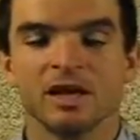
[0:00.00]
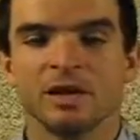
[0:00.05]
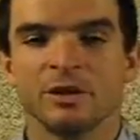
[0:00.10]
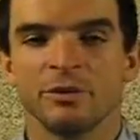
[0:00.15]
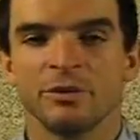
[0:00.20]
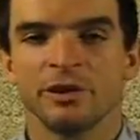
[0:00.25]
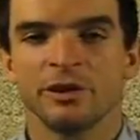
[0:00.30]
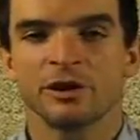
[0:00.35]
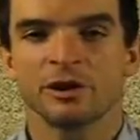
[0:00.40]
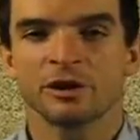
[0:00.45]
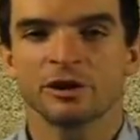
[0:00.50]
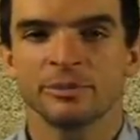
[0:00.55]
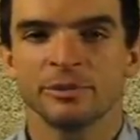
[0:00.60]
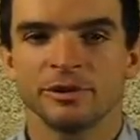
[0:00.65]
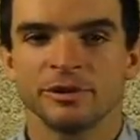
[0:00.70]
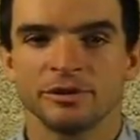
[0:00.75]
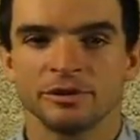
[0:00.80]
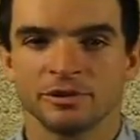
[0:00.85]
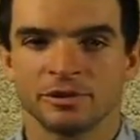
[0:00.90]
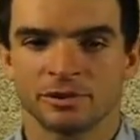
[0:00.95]
We are
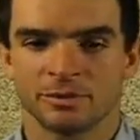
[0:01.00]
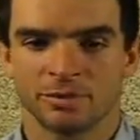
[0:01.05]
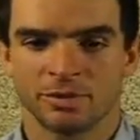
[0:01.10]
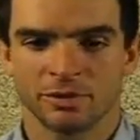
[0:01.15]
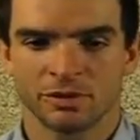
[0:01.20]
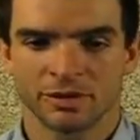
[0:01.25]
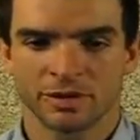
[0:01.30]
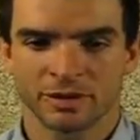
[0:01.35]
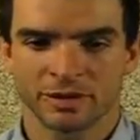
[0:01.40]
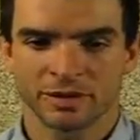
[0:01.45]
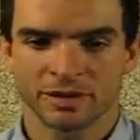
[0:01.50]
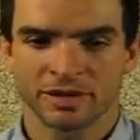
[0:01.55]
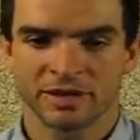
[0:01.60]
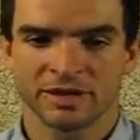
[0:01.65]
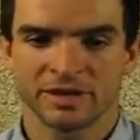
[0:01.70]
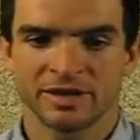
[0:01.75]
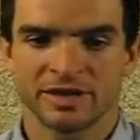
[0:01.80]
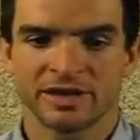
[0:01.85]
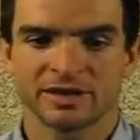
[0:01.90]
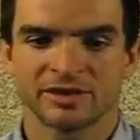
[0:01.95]
community supported,
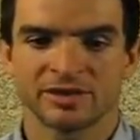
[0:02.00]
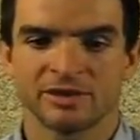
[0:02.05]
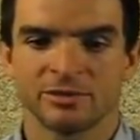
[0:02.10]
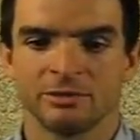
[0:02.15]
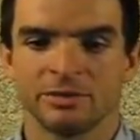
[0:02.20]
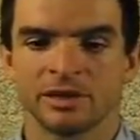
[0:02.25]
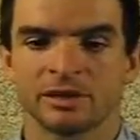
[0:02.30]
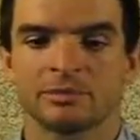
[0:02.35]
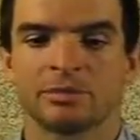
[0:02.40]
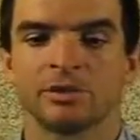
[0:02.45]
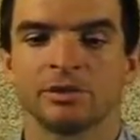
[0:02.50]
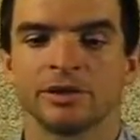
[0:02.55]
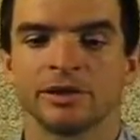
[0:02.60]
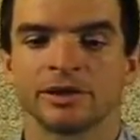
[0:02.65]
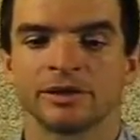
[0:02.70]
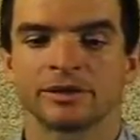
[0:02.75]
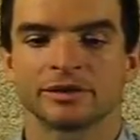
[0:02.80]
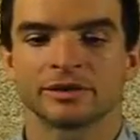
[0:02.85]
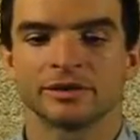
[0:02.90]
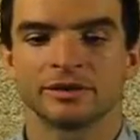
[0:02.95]
and that's the big
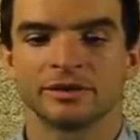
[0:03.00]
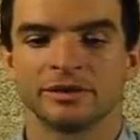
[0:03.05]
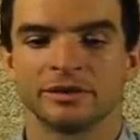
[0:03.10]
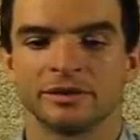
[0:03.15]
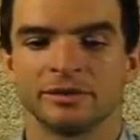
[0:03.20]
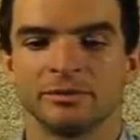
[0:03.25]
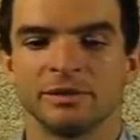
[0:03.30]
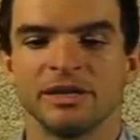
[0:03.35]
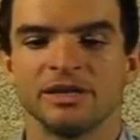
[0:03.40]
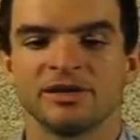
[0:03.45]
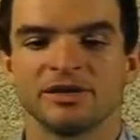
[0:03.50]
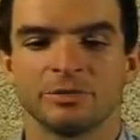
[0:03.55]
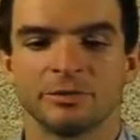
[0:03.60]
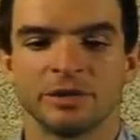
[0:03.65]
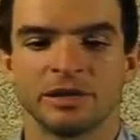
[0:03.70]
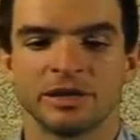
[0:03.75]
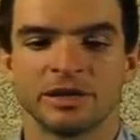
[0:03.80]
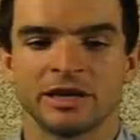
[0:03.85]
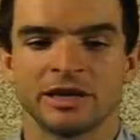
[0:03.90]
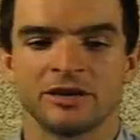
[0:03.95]
point. That means that
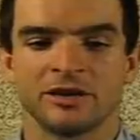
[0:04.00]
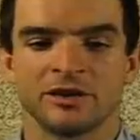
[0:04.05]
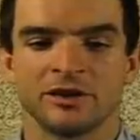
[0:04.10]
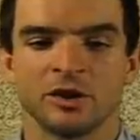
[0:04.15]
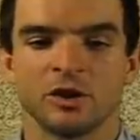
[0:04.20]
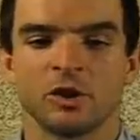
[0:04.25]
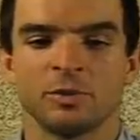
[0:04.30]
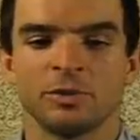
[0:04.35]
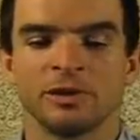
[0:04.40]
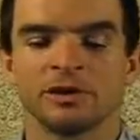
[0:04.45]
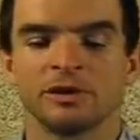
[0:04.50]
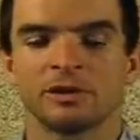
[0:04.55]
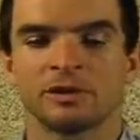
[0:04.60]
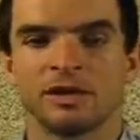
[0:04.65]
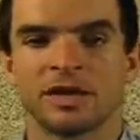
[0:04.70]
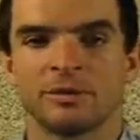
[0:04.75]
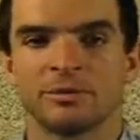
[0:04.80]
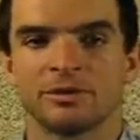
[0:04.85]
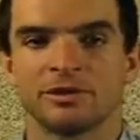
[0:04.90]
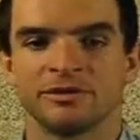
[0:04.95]
we engage in open
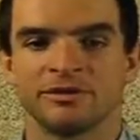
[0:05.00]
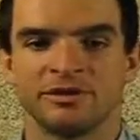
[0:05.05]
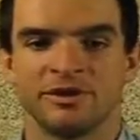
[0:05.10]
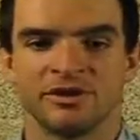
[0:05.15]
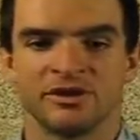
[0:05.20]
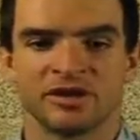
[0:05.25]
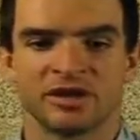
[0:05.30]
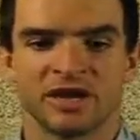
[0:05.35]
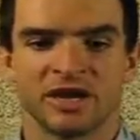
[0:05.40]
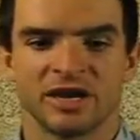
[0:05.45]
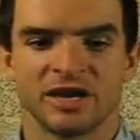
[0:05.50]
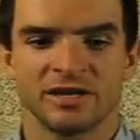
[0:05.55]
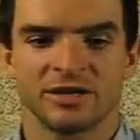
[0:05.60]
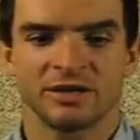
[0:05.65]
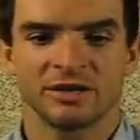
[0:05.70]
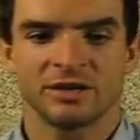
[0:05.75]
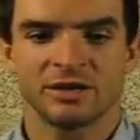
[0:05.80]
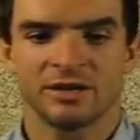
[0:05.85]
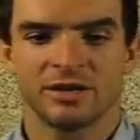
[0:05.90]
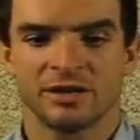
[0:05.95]
collaborative design
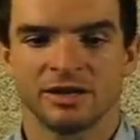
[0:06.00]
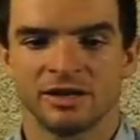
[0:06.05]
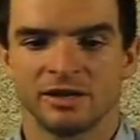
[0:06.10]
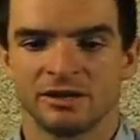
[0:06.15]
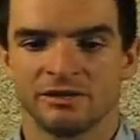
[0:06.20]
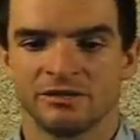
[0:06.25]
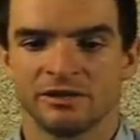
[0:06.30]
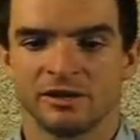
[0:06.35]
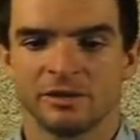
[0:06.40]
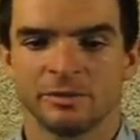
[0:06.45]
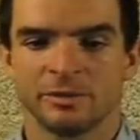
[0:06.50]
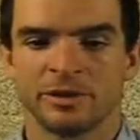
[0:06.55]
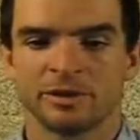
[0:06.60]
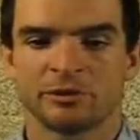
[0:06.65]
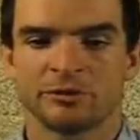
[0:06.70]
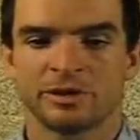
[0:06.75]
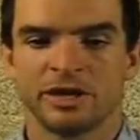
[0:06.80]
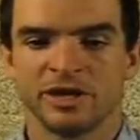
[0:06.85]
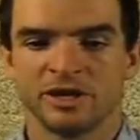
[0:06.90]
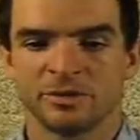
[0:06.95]
and development,
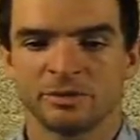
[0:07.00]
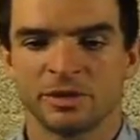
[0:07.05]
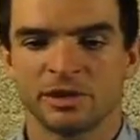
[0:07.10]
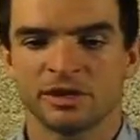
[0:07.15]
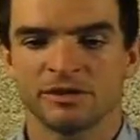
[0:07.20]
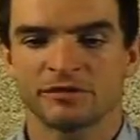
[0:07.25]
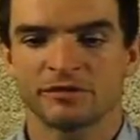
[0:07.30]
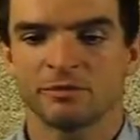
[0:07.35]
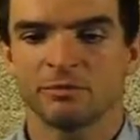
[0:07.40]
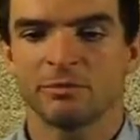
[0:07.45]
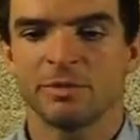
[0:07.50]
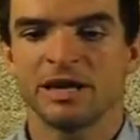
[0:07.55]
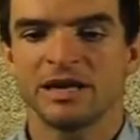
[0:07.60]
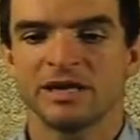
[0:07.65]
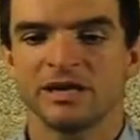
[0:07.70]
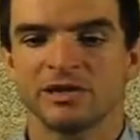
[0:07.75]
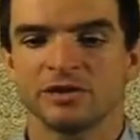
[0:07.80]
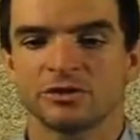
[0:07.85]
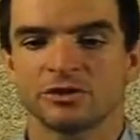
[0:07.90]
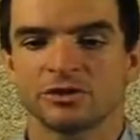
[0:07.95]
raise money from
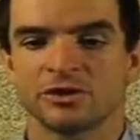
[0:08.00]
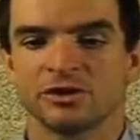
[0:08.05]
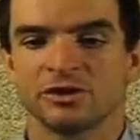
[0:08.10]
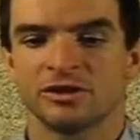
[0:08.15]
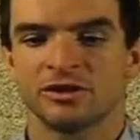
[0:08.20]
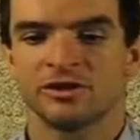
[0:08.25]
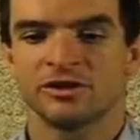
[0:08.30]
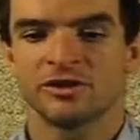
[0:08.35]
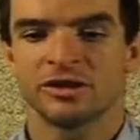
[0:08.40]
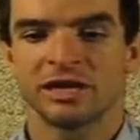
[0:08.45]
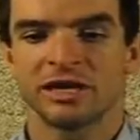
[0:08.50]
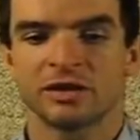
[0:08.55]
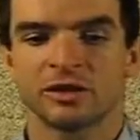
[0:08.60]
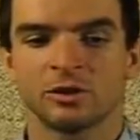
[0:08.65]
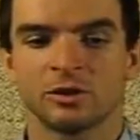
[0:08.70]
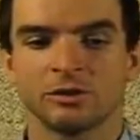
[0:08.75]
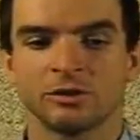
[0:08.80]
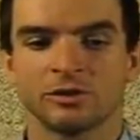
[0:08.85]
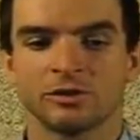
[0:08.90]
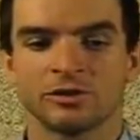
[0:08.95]
many interested
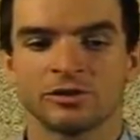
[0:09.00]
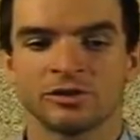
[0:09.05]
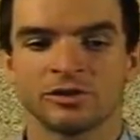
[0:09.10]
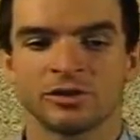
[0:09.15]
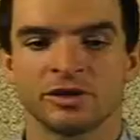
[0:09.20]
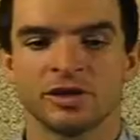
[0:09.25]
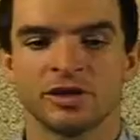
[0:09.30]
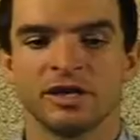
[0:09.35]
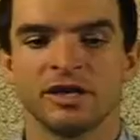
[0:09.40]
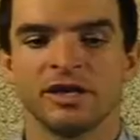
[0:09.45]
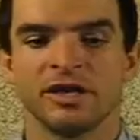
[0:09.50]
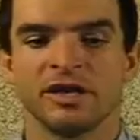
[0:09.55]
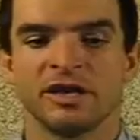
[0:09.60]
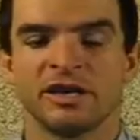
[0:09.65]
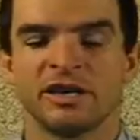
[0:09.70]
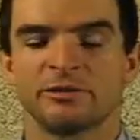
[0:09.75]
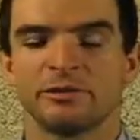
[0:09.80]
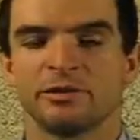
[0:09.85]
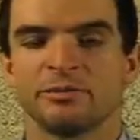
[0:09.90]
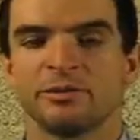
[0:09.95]
stakeholders,
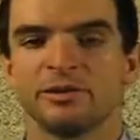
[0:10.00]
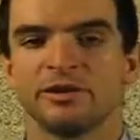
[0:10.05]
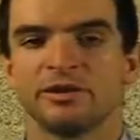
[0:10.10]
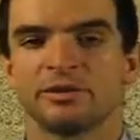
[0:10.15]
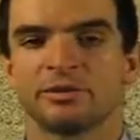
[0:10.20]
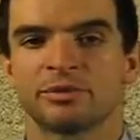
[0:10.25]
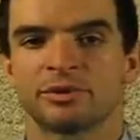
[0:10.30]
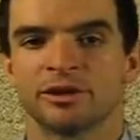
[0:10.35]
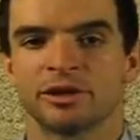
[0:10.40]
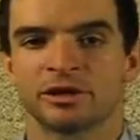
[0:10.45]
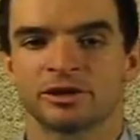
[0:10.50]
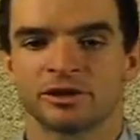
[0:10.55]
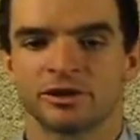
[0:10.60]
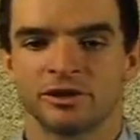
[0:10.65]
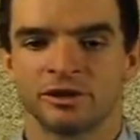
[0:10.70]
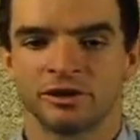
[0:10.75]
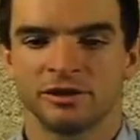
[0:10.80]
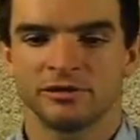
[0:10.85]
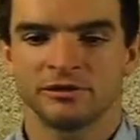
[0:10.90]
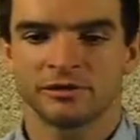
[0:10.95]
and we build the
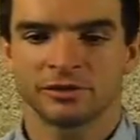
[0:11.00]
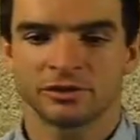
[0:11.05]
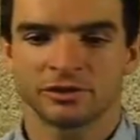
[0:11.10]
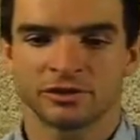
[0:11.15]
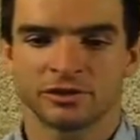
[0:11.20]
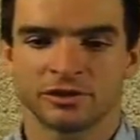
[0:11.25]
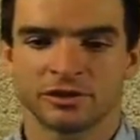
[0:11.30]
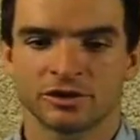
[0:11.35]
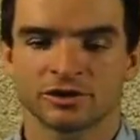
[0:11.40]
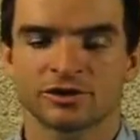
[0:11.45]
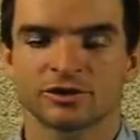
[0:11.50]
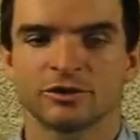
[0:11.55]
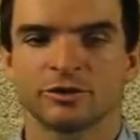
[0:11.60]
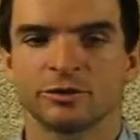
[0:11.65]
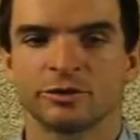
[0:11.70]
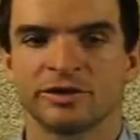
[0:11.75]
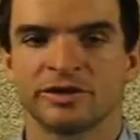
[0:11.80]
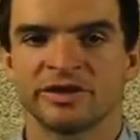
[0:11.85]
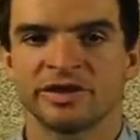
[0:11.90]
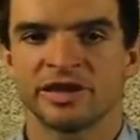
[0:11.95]
production infrastructure
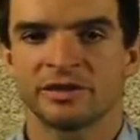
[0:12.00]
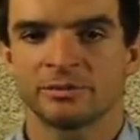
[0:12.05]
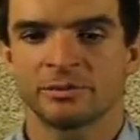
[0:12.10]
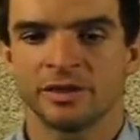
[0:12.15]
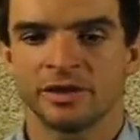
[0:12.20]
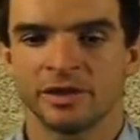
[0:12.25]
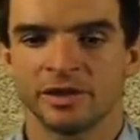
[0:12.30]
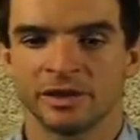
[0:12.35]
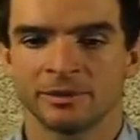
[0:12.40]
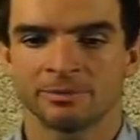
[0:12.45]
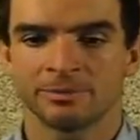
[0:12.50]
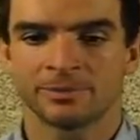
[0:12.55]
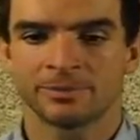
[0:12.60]
with that money.